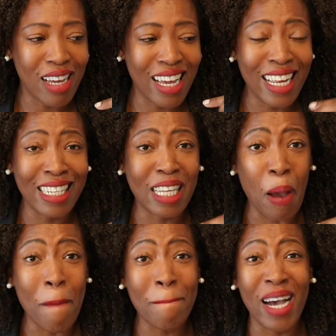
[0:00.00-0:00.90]
it's
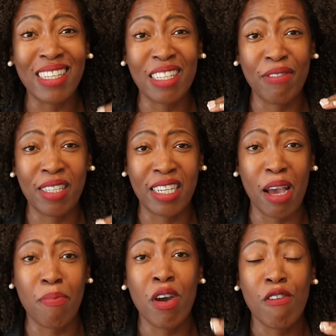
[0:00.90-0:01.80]
a massive
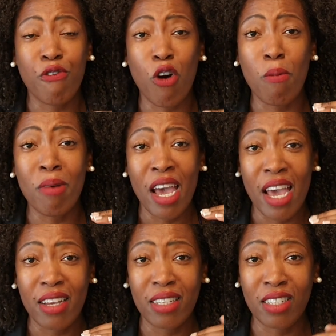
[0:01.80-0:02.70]
step from
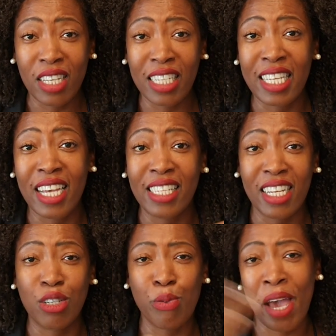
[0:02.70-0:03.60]

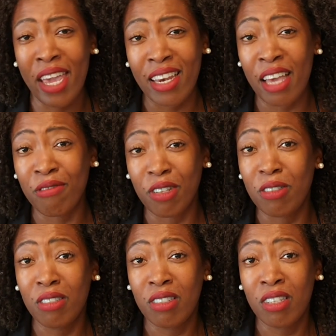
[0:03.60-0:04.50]
GCSE to A
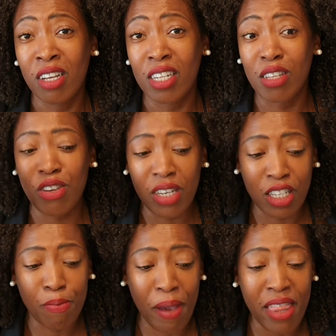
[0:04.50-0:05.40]
level. And so you
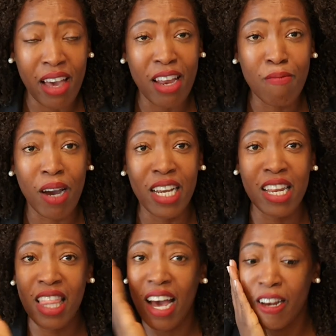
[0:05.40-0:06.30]
need to bear that in
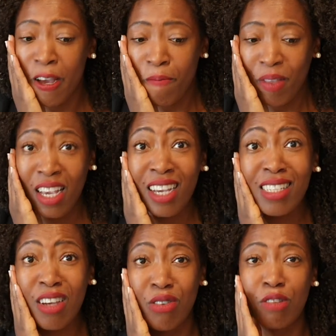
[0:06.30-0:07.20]
mind that it
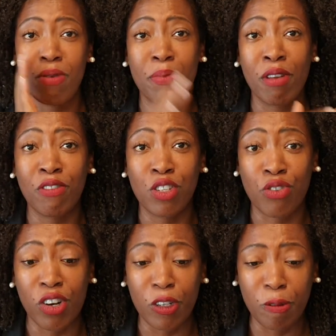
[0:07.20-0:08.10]
is going to be a bit of a
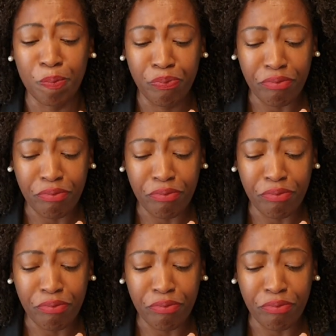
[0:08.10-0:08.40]
struggle.